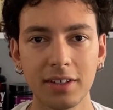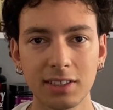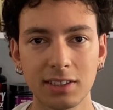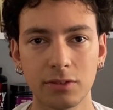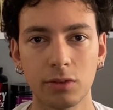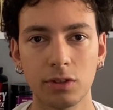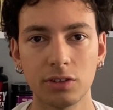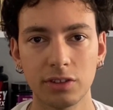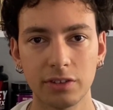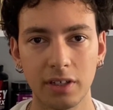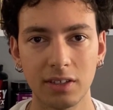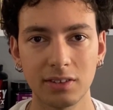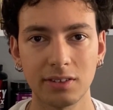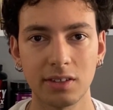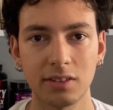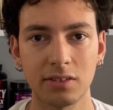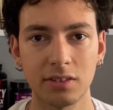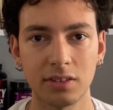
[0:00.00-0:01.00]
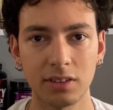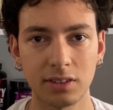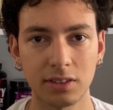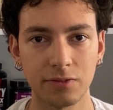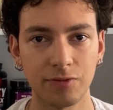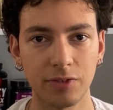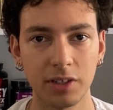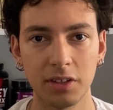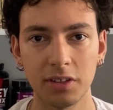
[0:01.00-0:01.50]
a sworn translator is
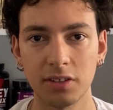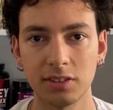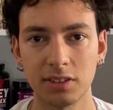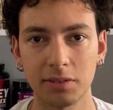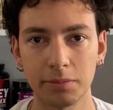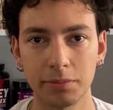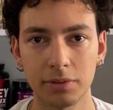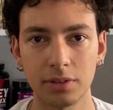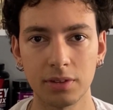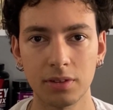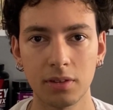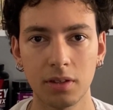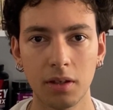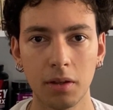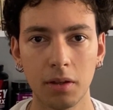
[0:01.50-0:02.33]
really simple.